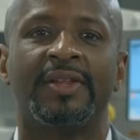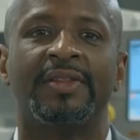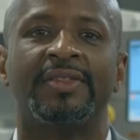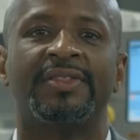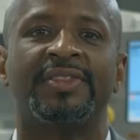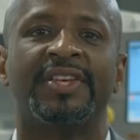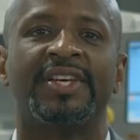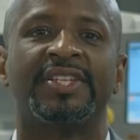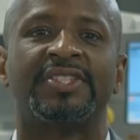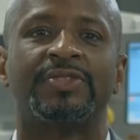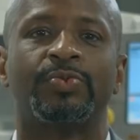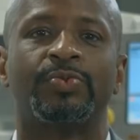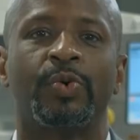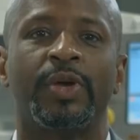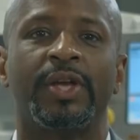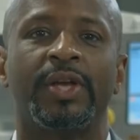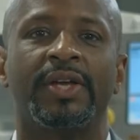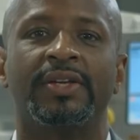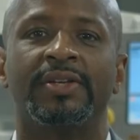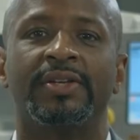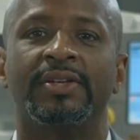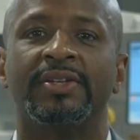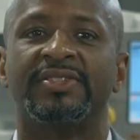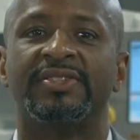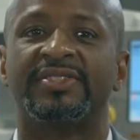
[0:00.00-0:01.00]
This
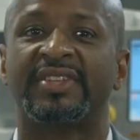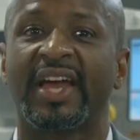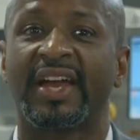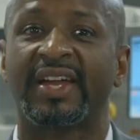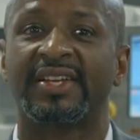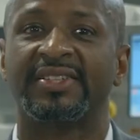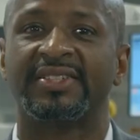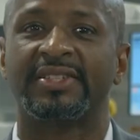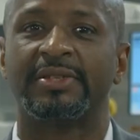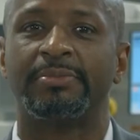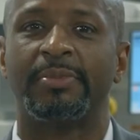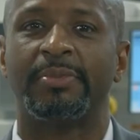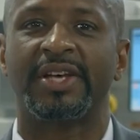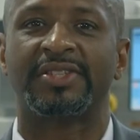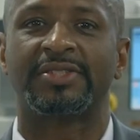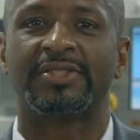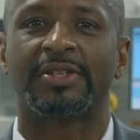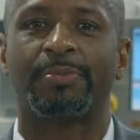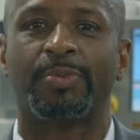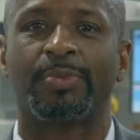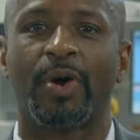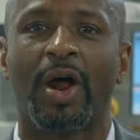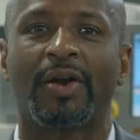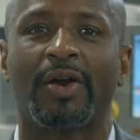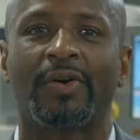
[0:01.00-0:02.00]
week, second semester
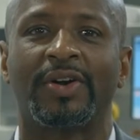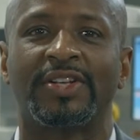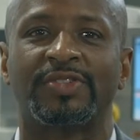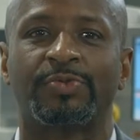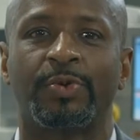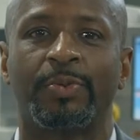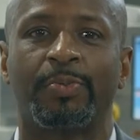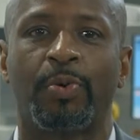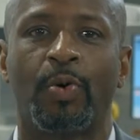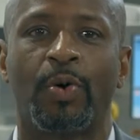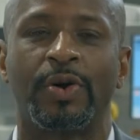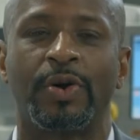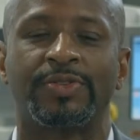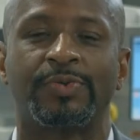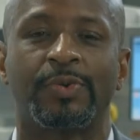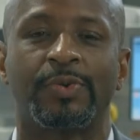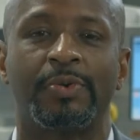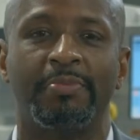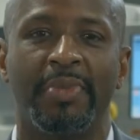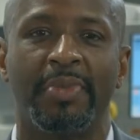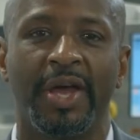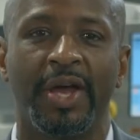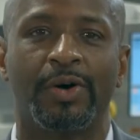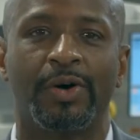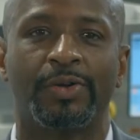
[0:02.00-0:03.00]
progress reports were
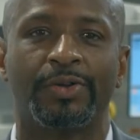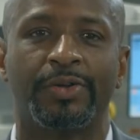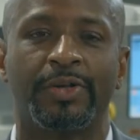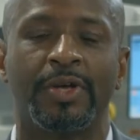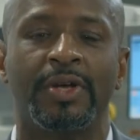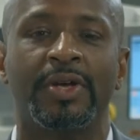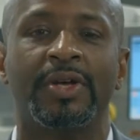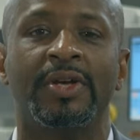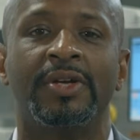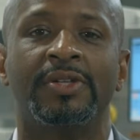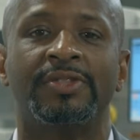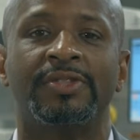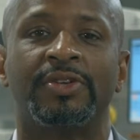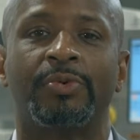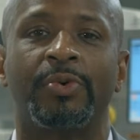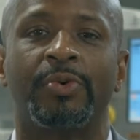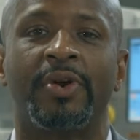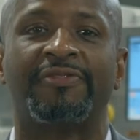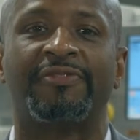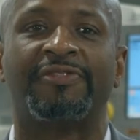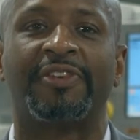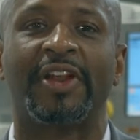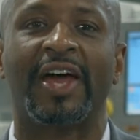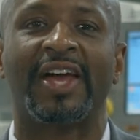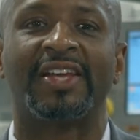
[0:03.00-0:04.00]
mailed to
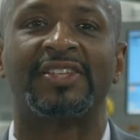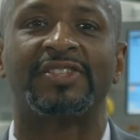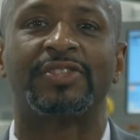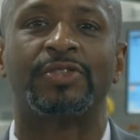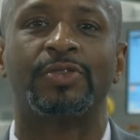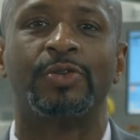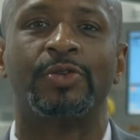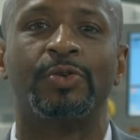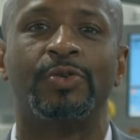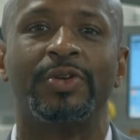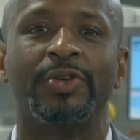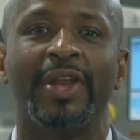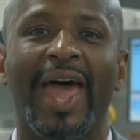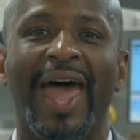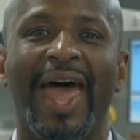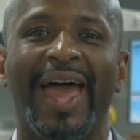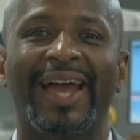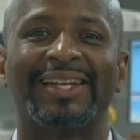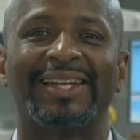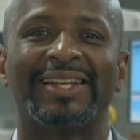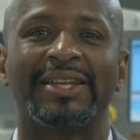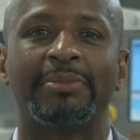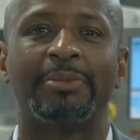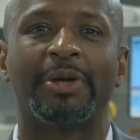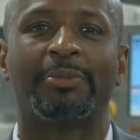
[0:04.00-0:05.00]
reflect student
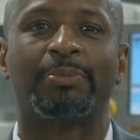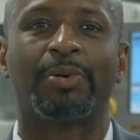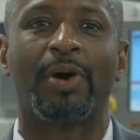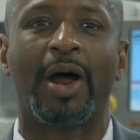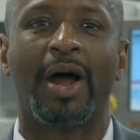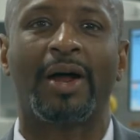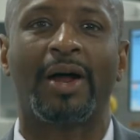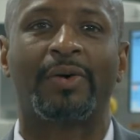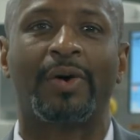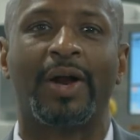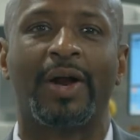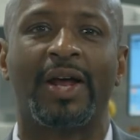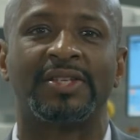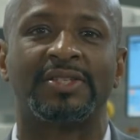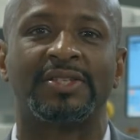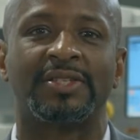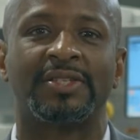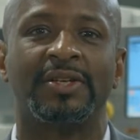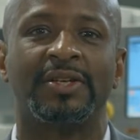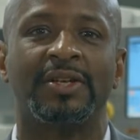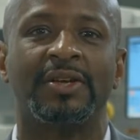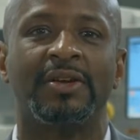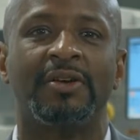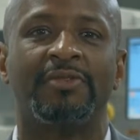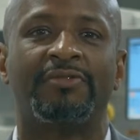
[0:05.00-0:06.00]
academic progress
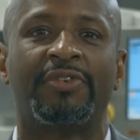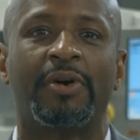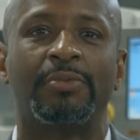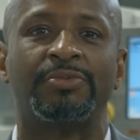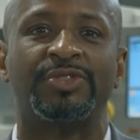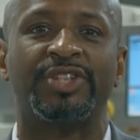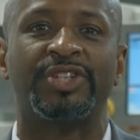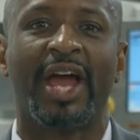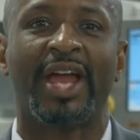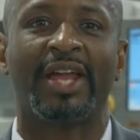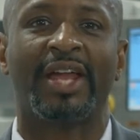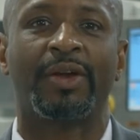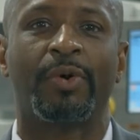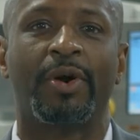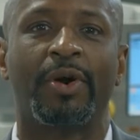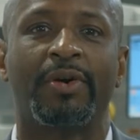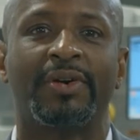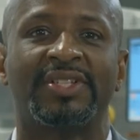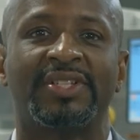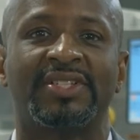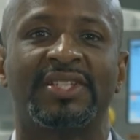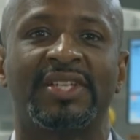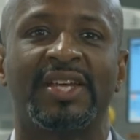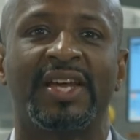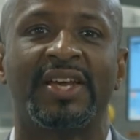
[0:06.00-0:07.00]
from
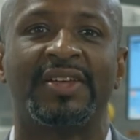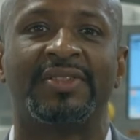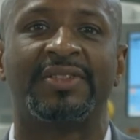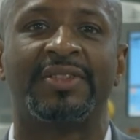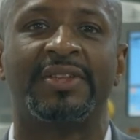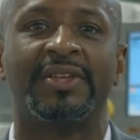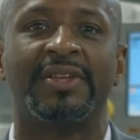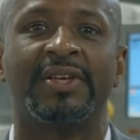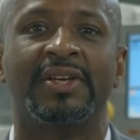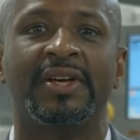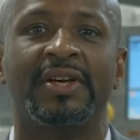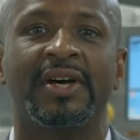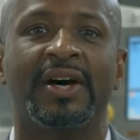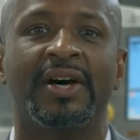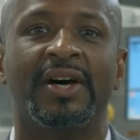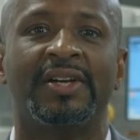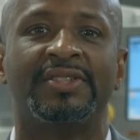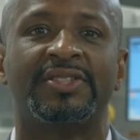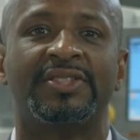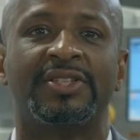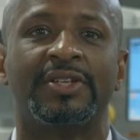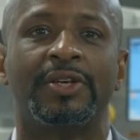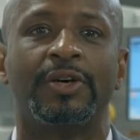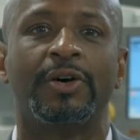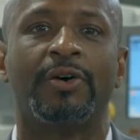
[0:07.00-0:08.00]
January 10th
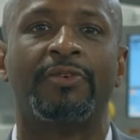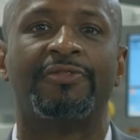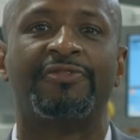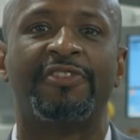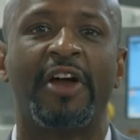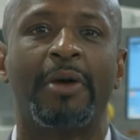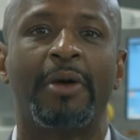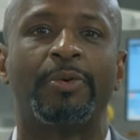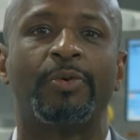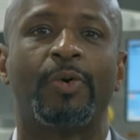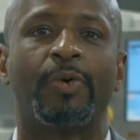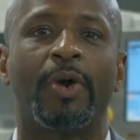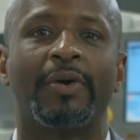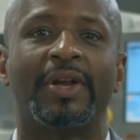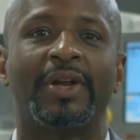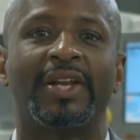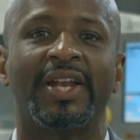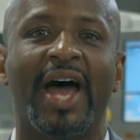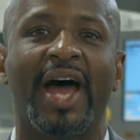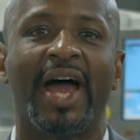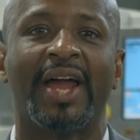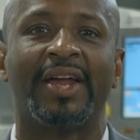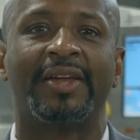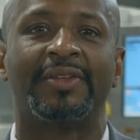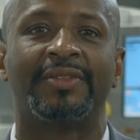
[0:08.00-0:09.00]
until February
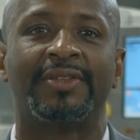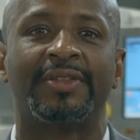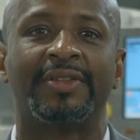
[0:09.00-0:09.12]
9th.